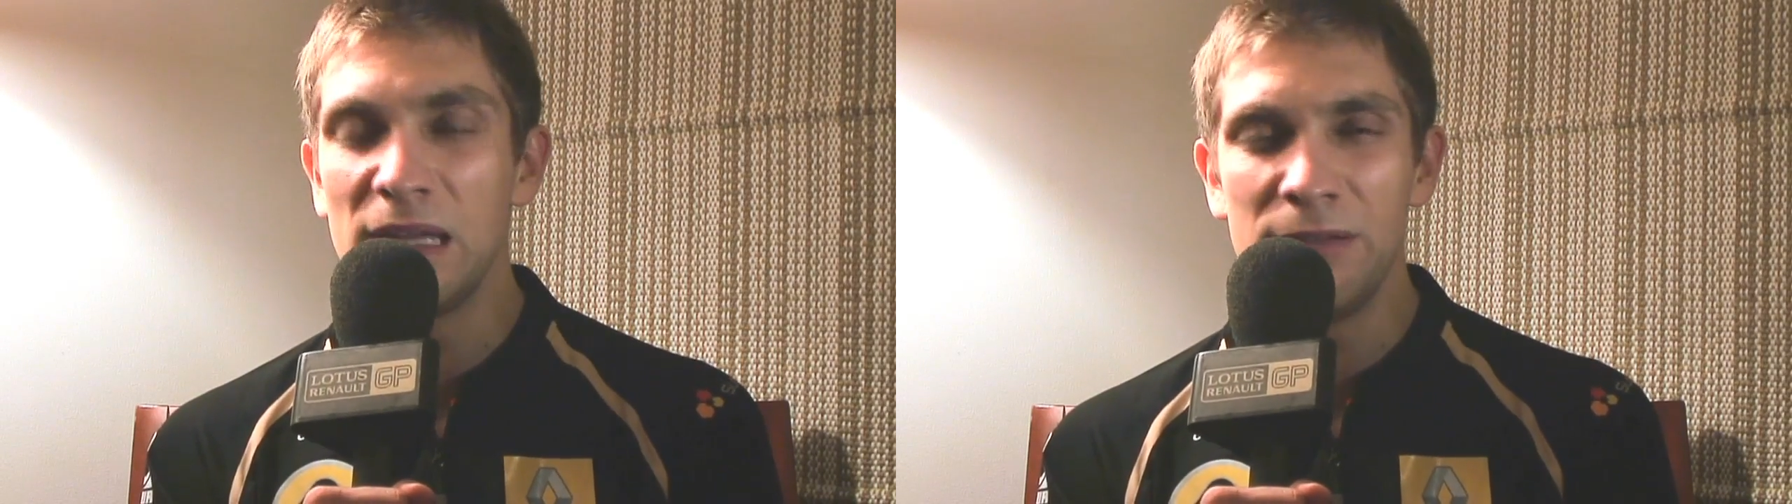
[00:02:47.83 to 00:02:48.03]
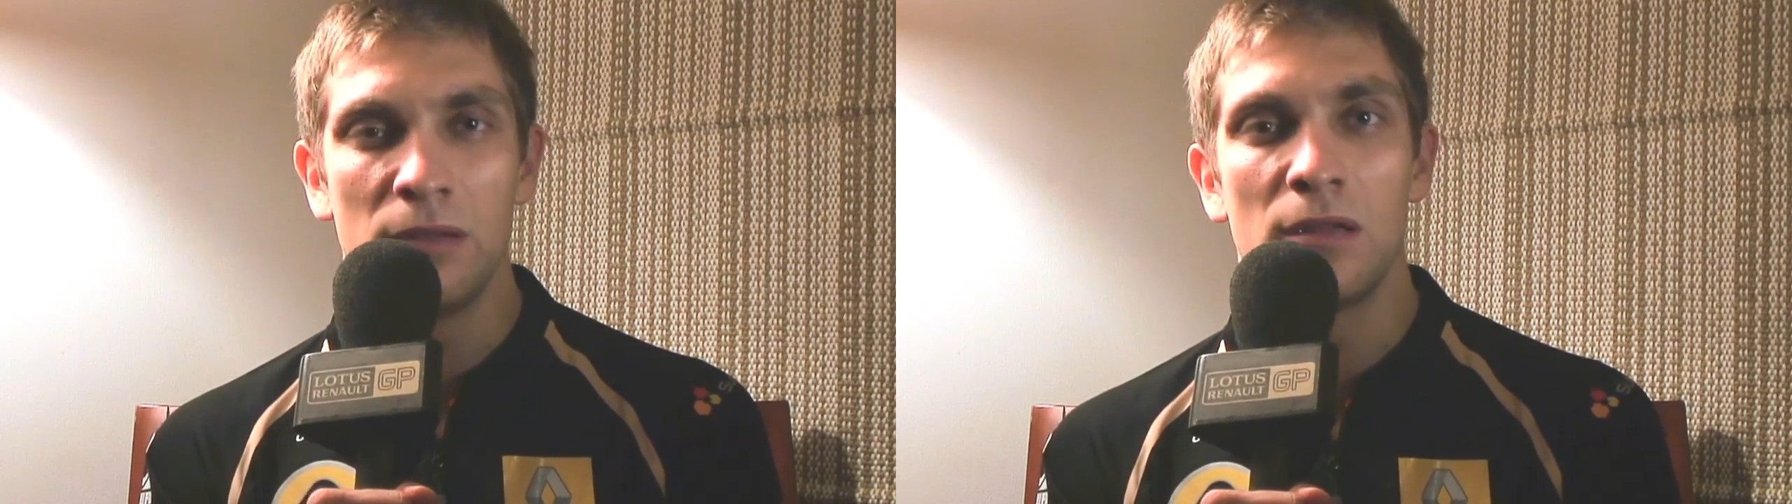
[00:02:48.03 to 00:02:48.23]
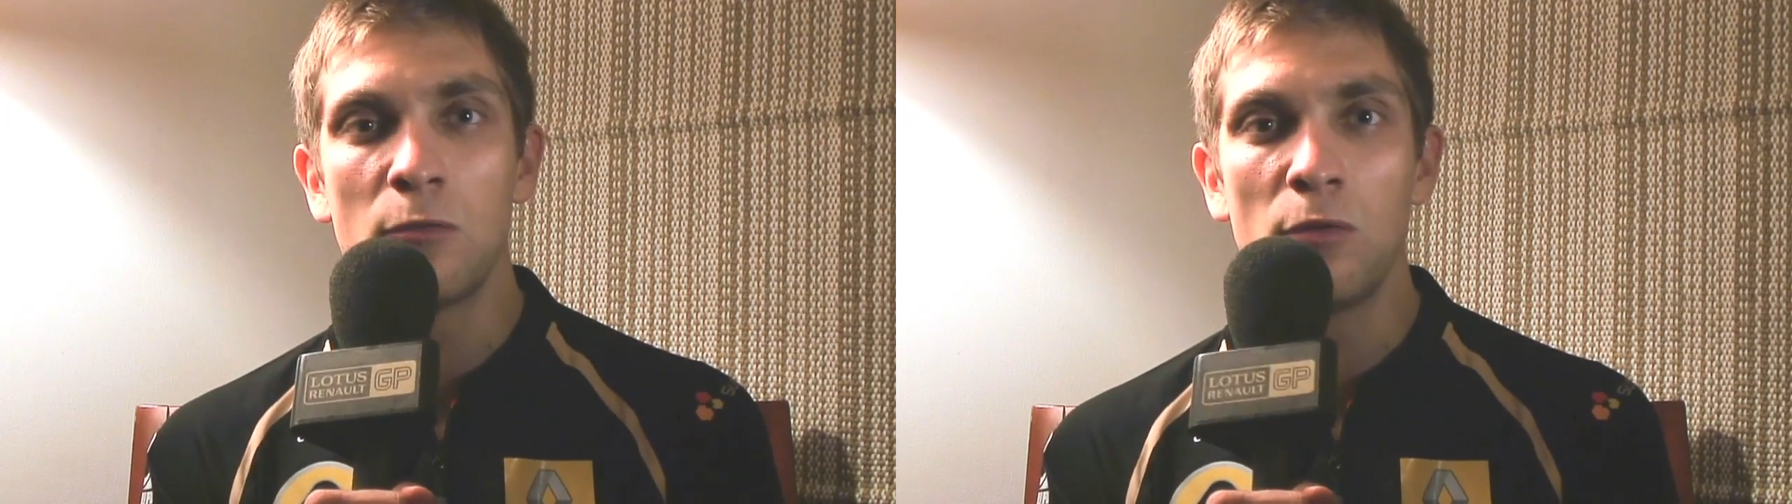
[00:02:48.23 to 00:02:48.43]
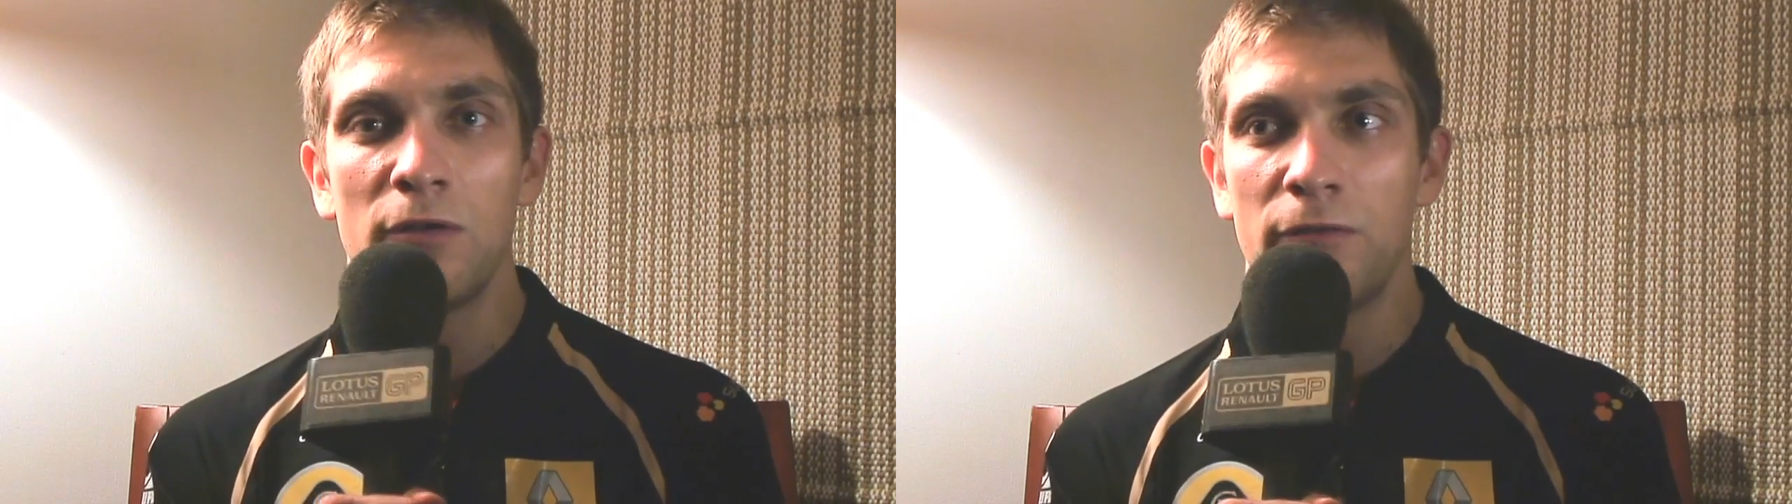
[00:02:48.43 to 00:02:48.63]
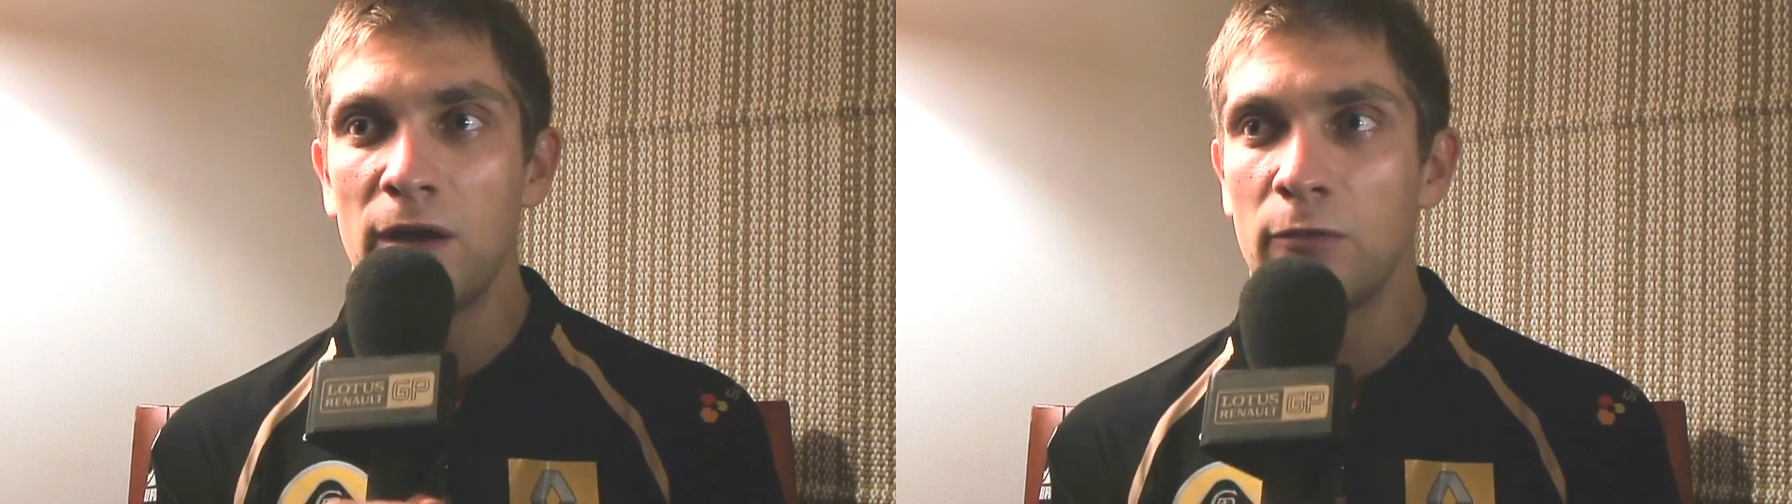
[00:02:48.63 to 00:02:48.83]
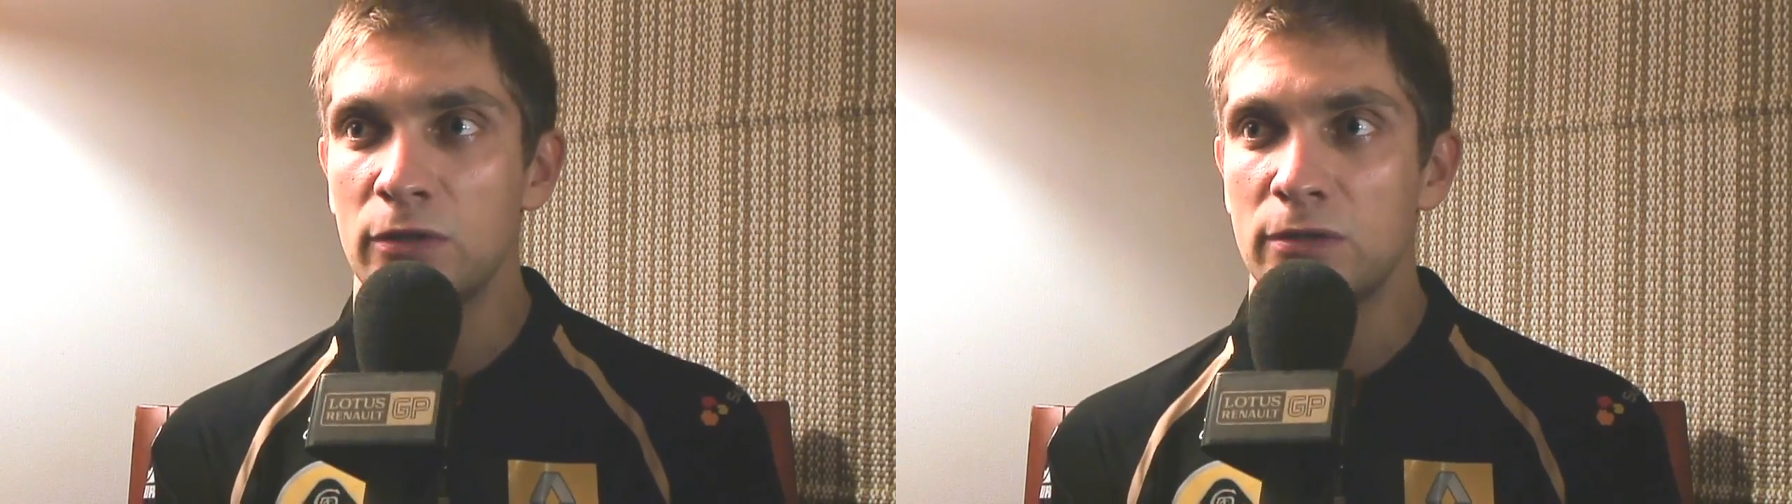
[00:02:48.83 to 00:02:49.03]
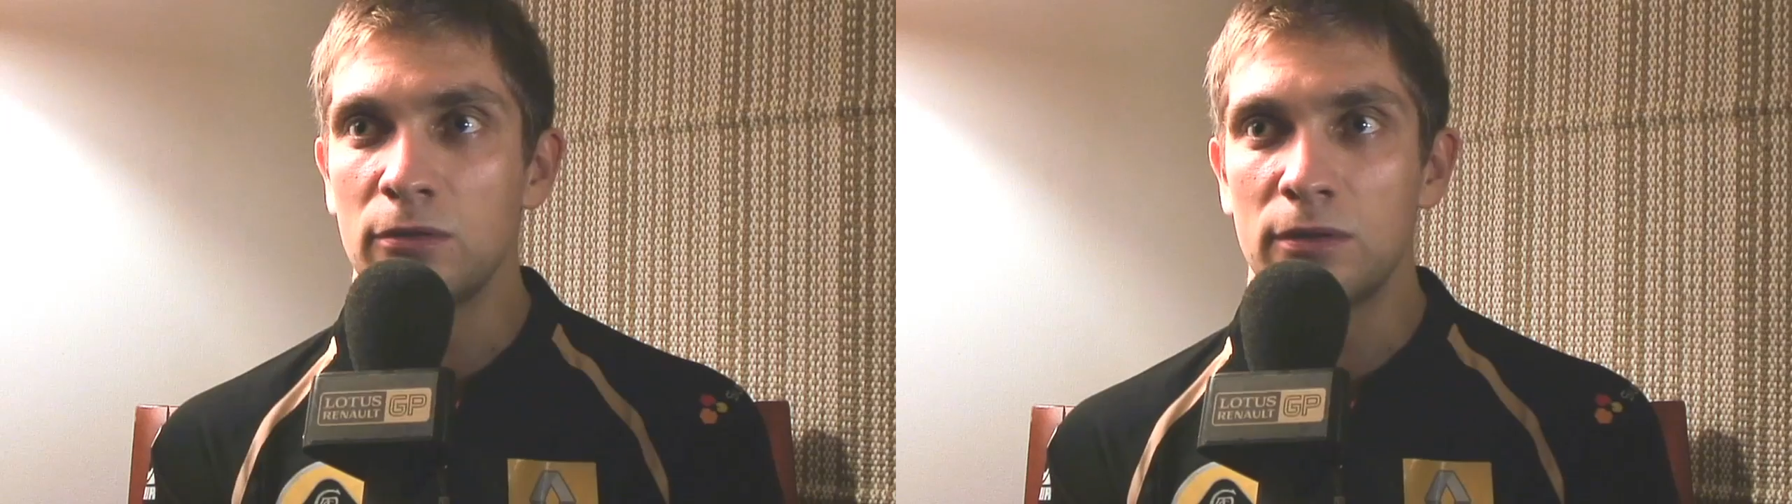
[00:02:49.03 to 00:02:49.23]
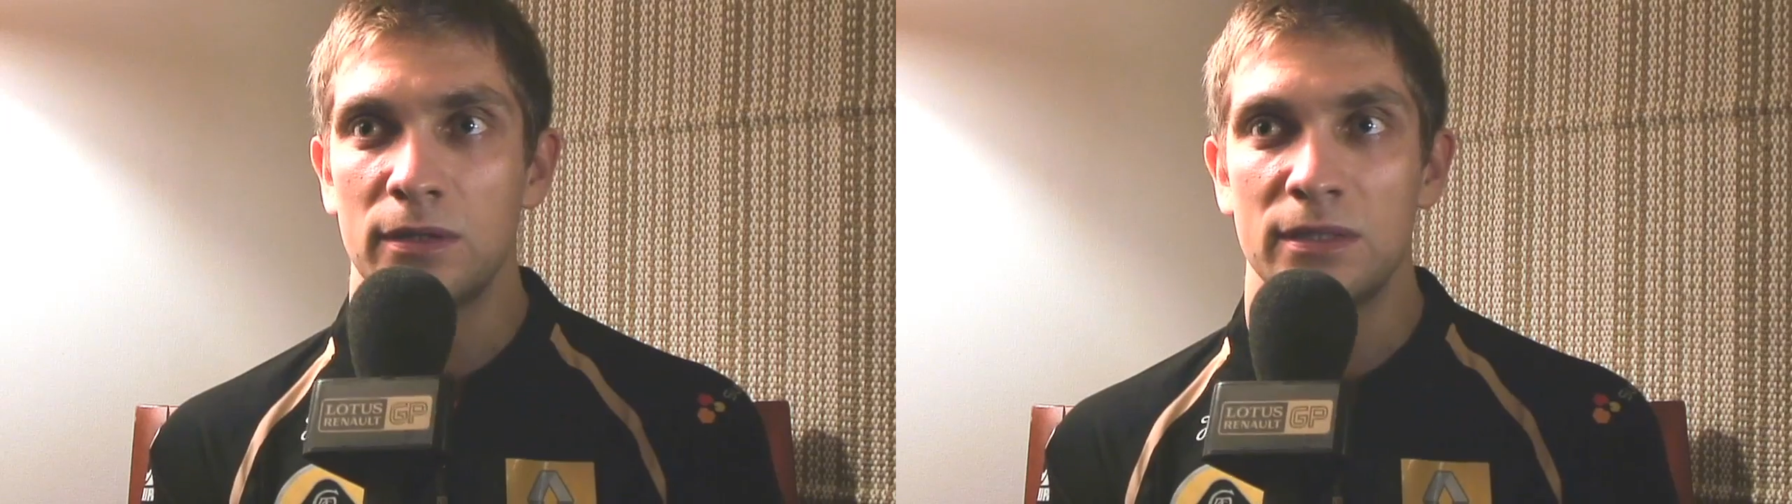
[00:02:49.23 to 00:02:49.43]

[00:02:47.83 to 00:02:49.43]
even the qualifier was not